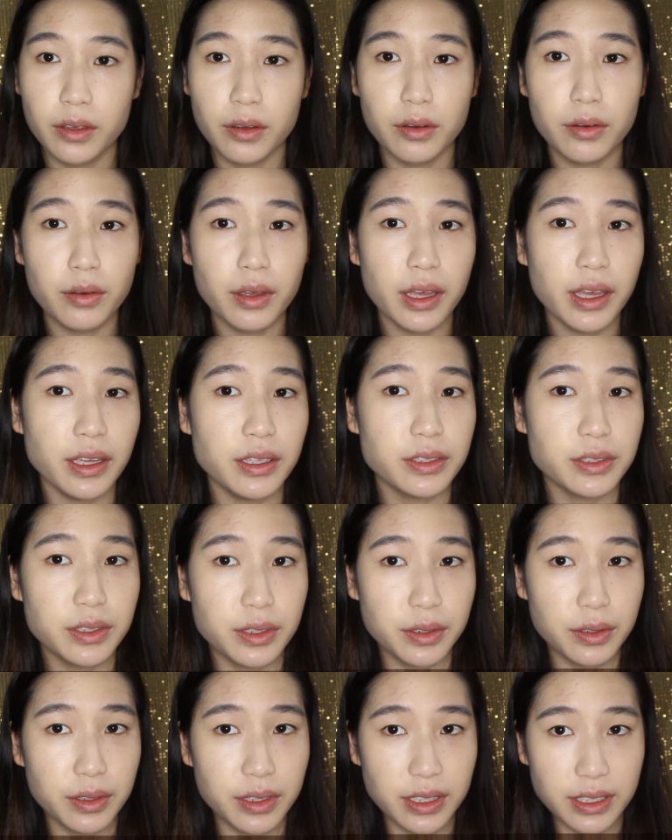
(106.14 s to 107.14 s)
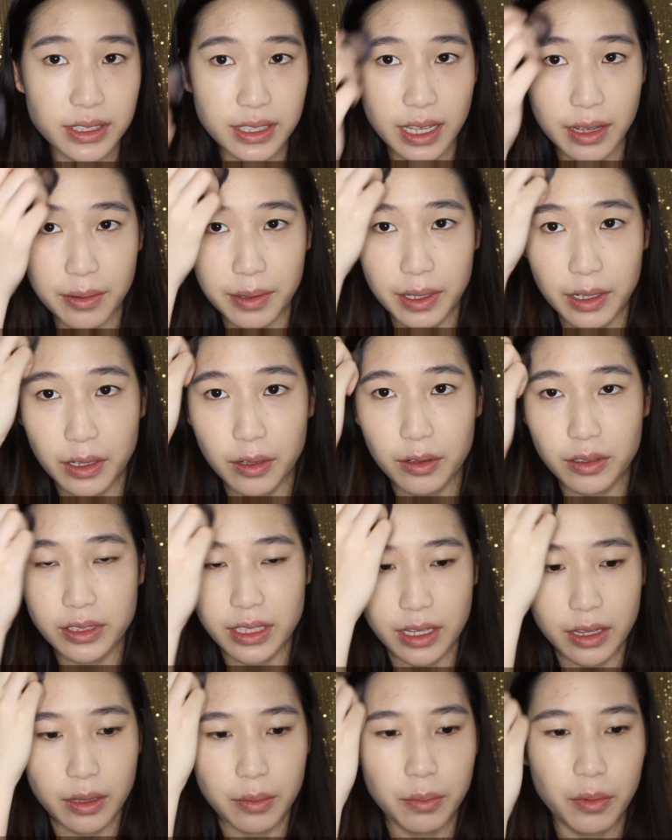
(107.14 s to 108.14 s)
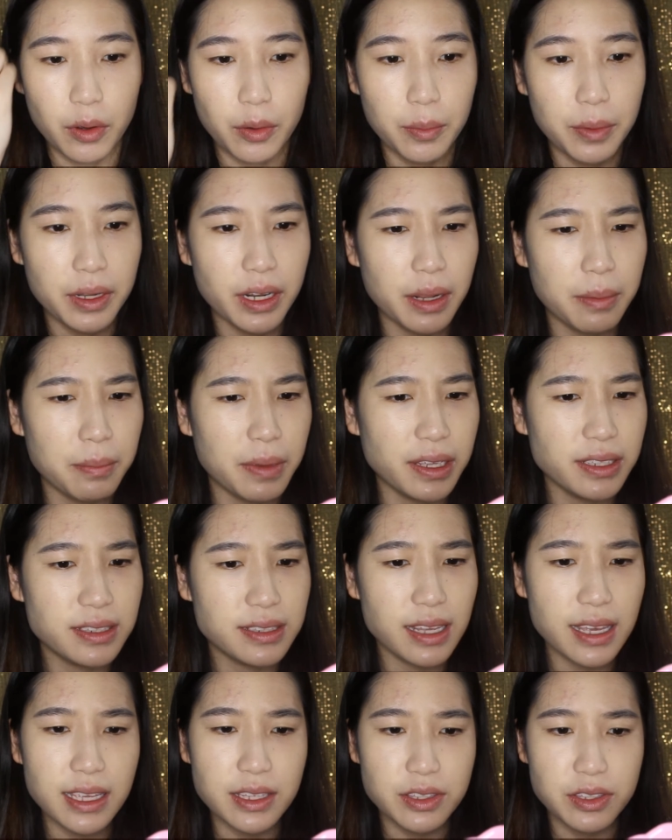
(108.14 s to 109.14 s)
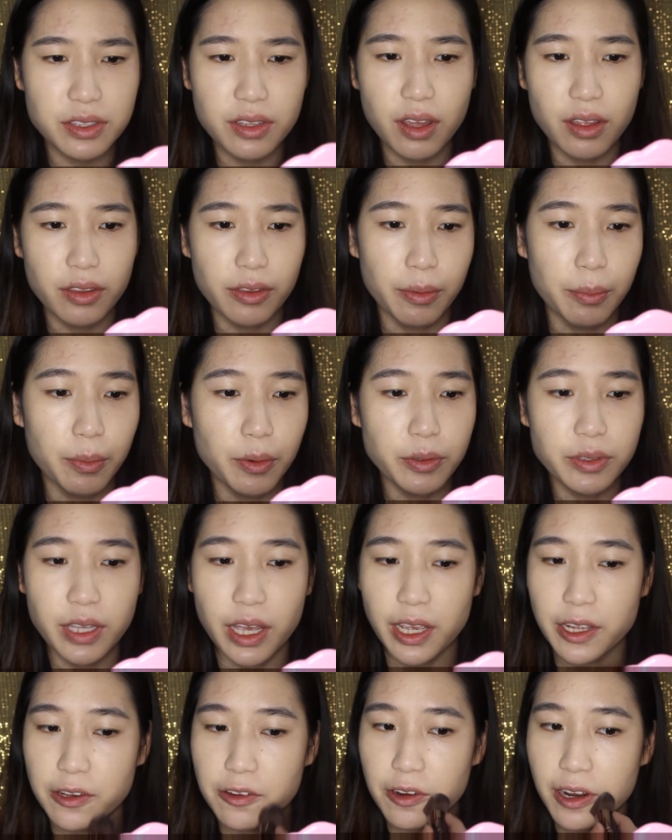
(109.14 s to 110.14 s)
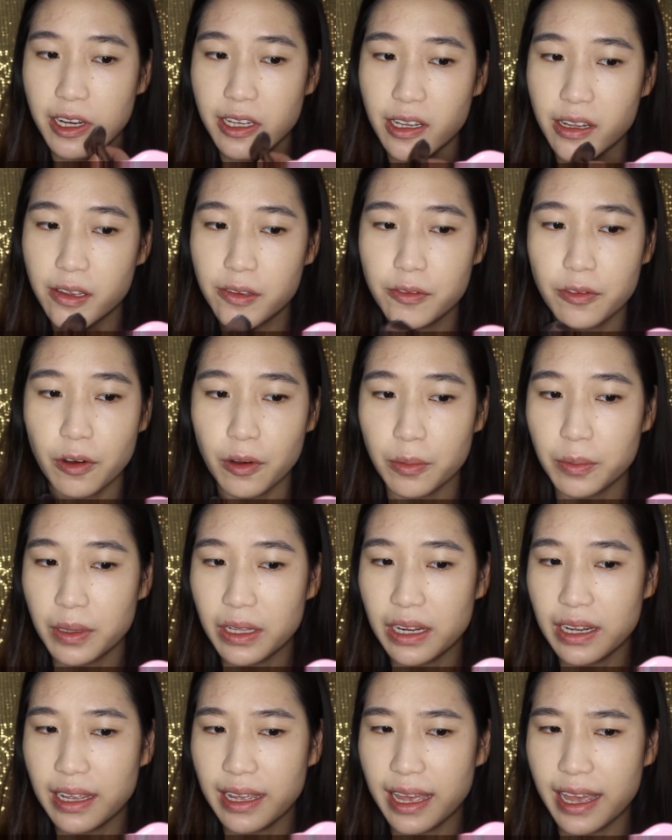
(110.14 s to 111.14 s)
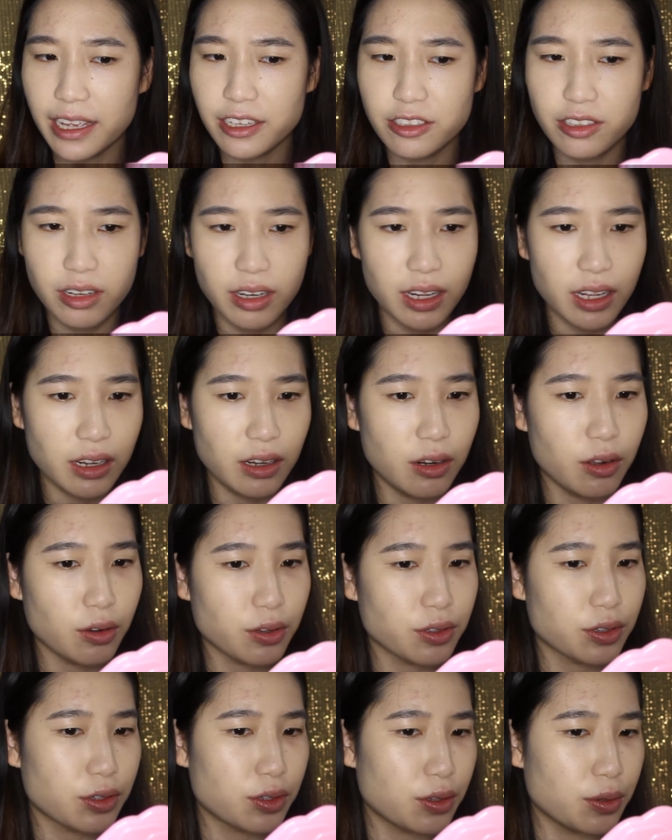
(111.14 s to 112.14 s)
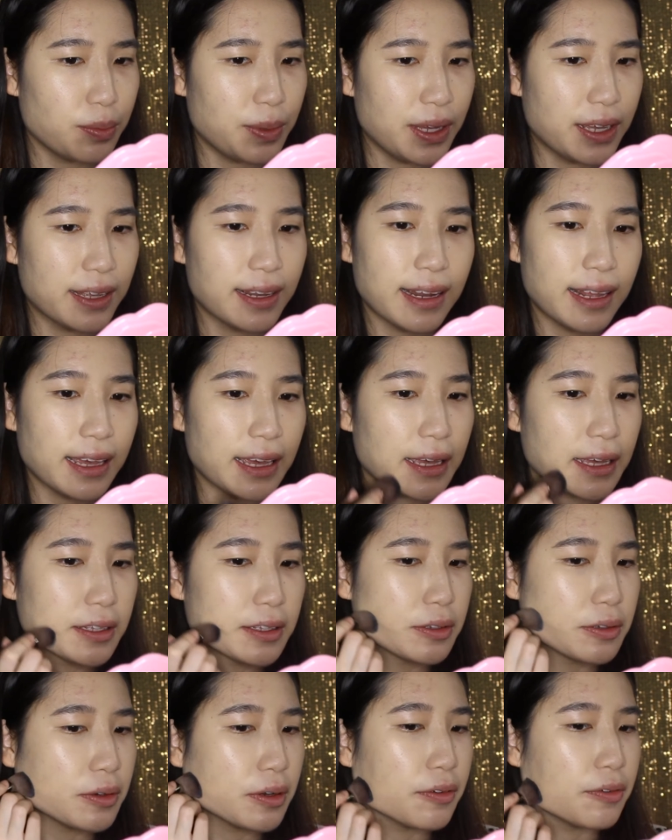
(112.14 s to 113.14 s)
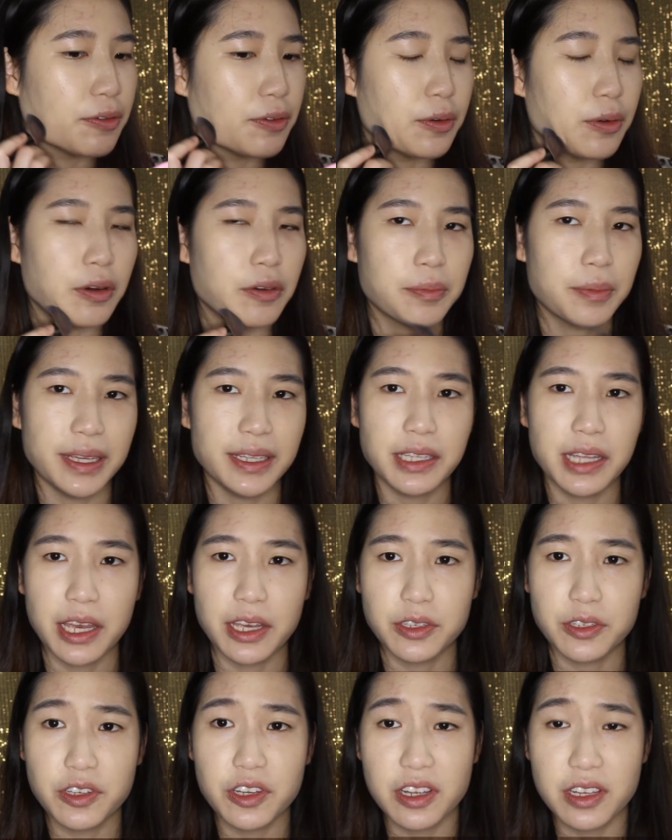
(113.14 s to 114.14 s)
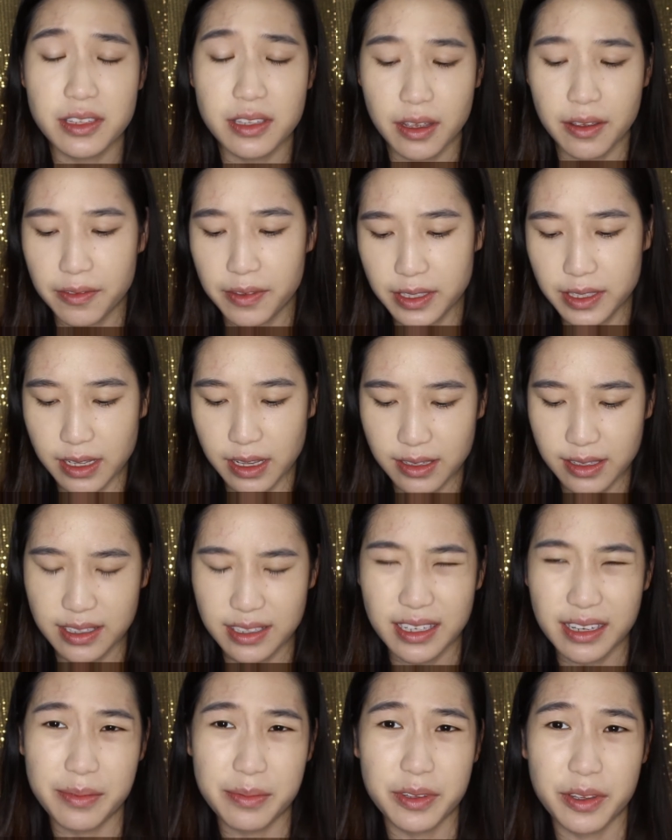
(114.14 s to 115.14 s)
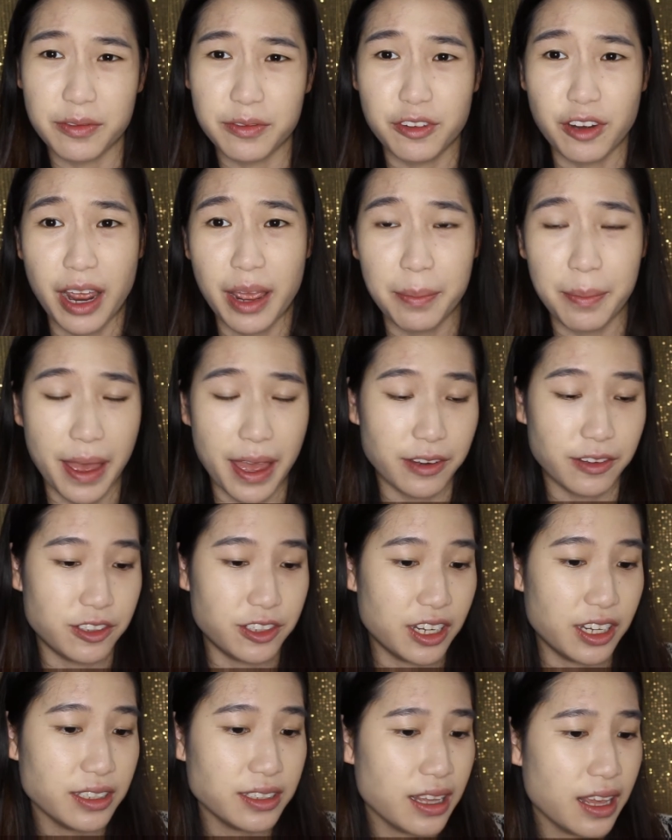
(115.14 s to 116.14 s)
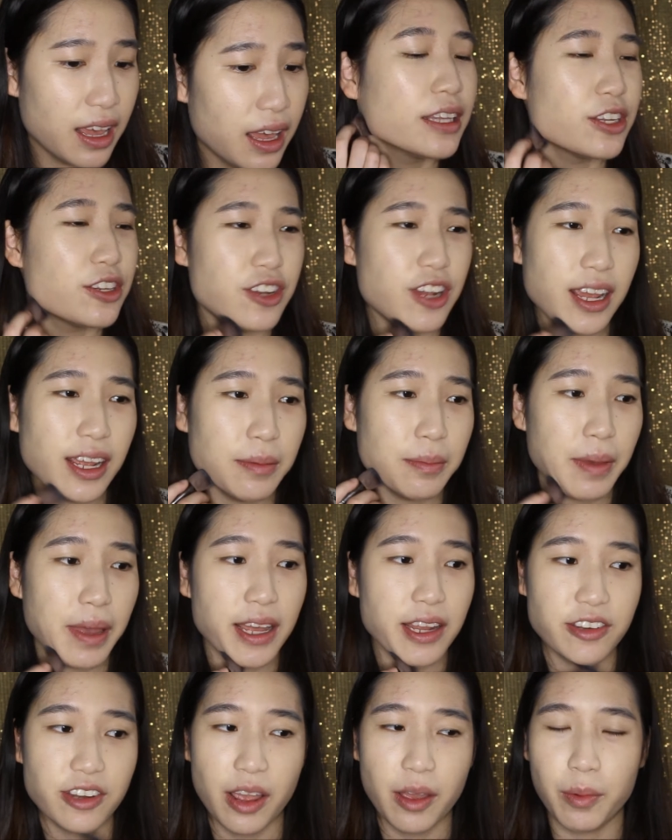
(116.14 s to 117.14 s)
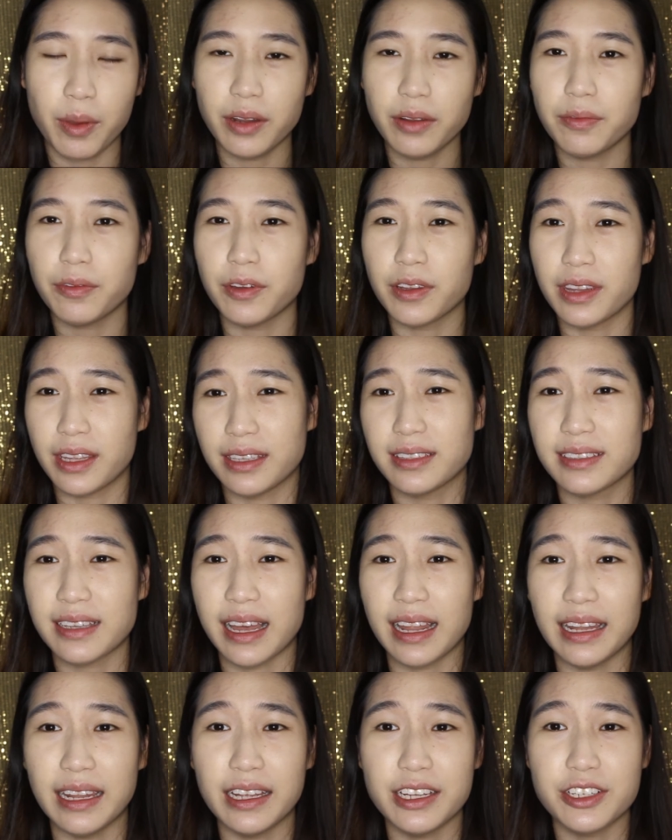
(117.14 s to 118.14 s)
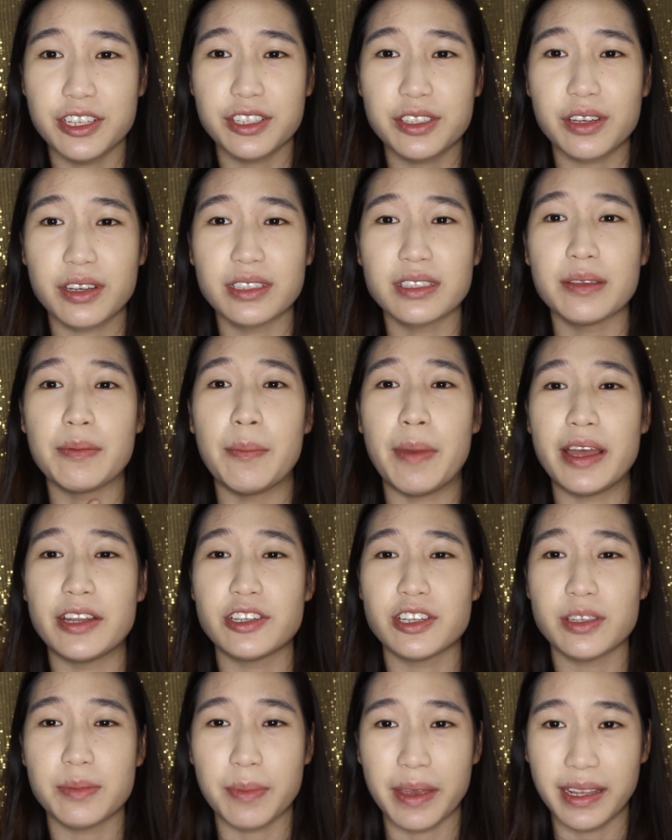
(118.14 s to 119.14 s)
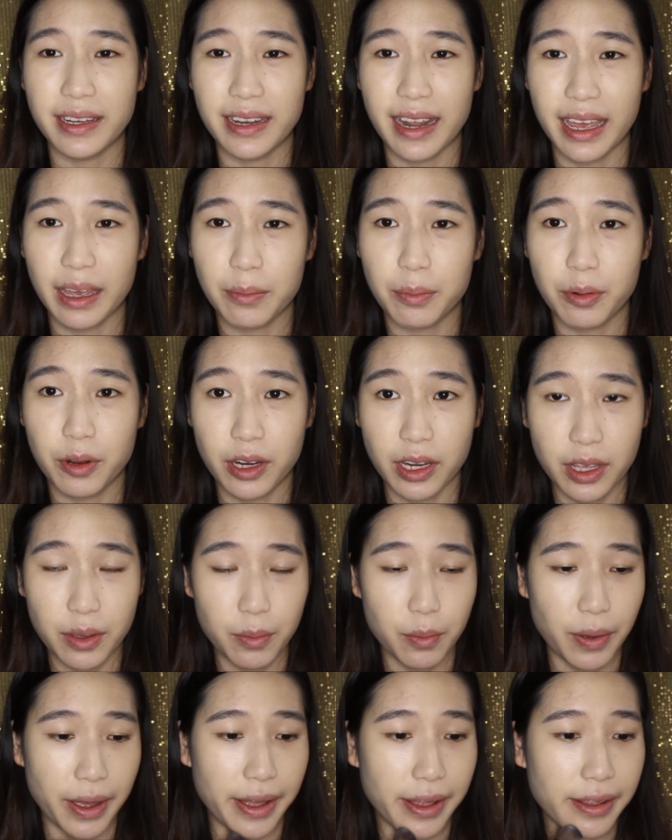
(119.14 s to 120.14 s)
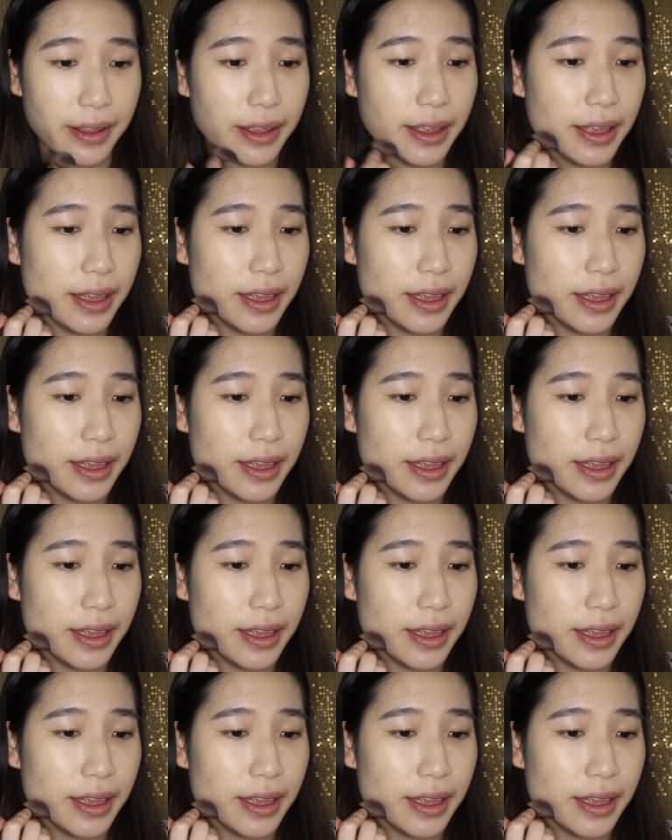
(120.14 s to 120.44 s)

Okay, so this is how it looks at the moment. I must say it's not the most hydrating formula. It actually looks to be clinging to a few of my textured surfaces in terms of dry patches. The shade match, I went for this colour just because it matches my neck pretty well.